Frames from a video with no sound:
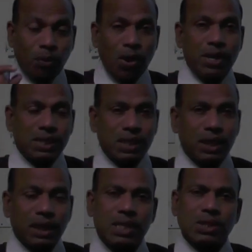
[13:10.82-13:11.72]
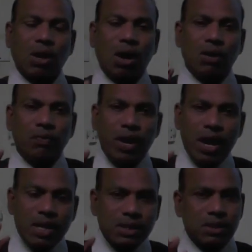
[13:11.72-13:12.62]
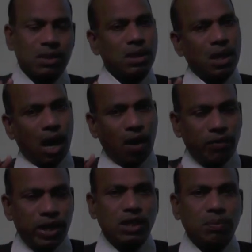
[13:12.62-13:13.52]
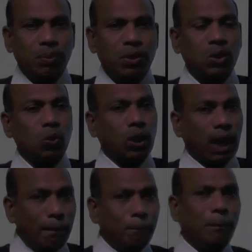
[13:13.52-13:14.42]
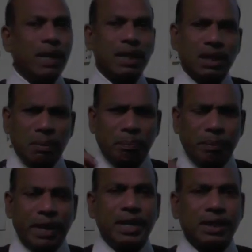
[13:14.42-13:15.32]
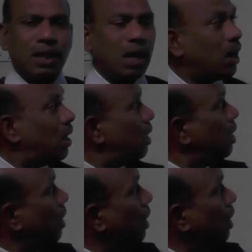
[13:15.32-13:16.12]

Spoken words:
moisture is always available to completely meet the